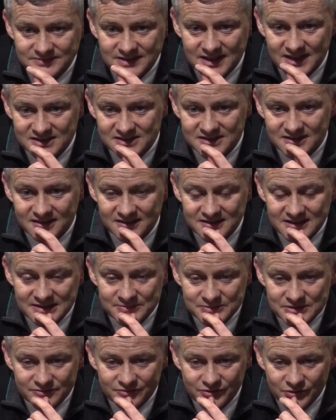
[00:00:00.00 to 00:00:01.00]
catching the
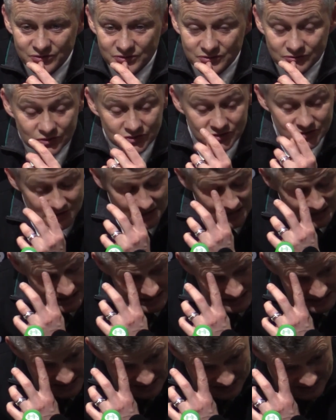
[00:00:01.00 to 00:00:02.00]
teams in front of us.
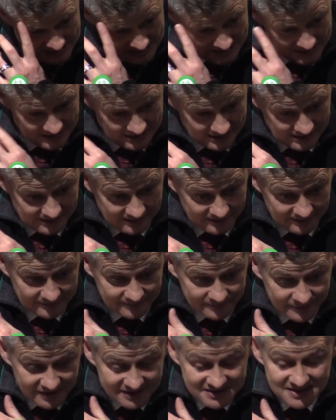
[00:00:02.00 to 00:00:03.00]

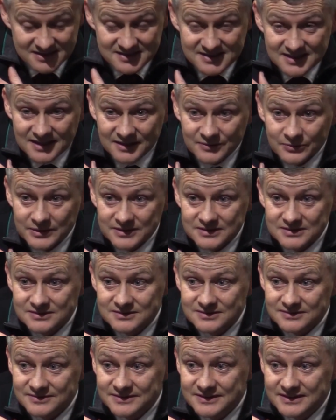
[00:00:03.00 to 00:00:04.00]
But as I said,
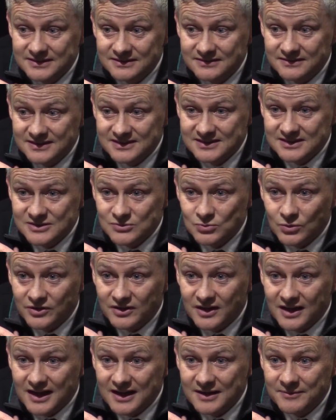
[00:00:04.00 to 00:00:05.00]
this is
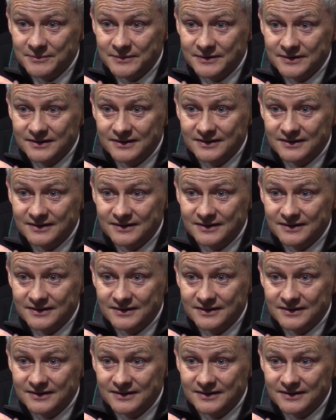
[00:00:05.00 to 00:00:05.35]
one game.